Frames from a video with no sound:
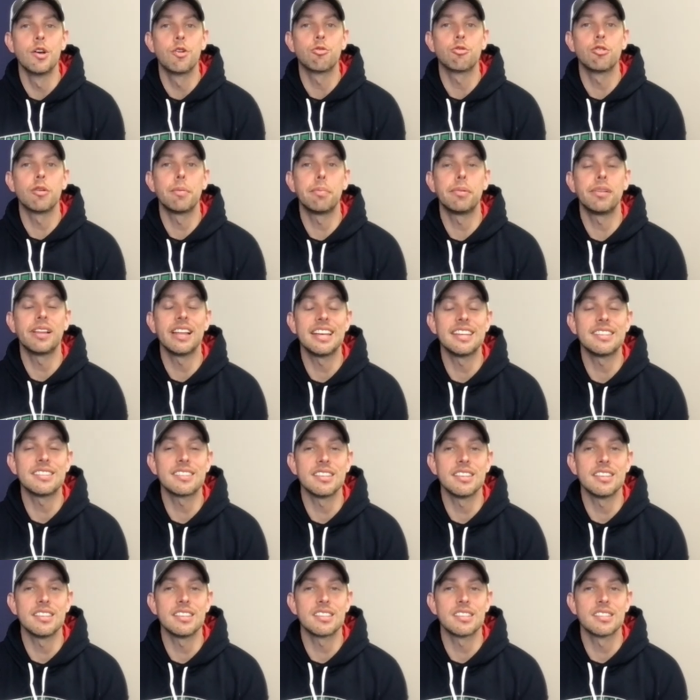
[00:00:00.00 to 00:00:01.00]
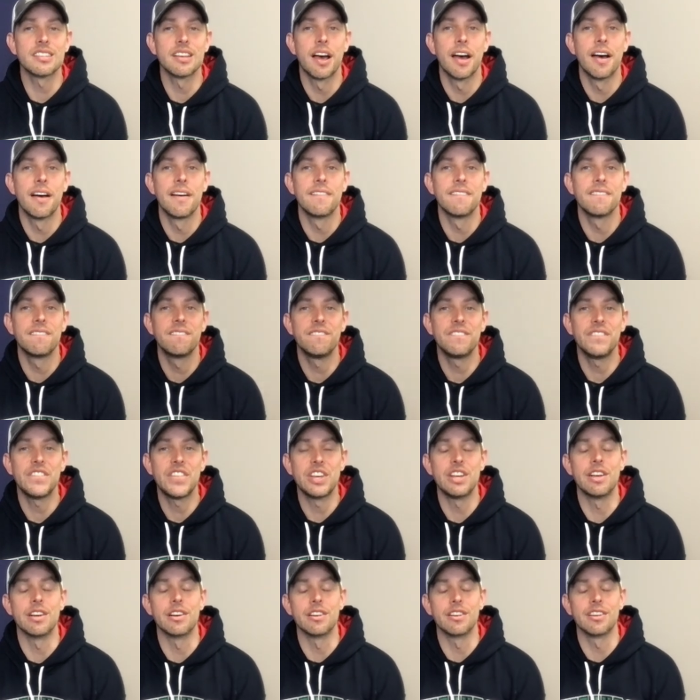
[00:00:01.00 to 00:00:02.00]
replaces
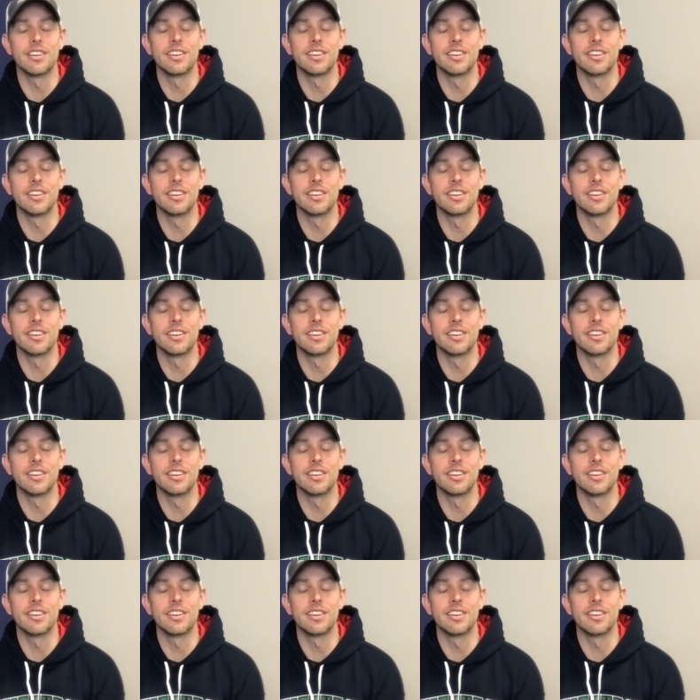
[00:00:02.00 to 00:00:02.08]
fear.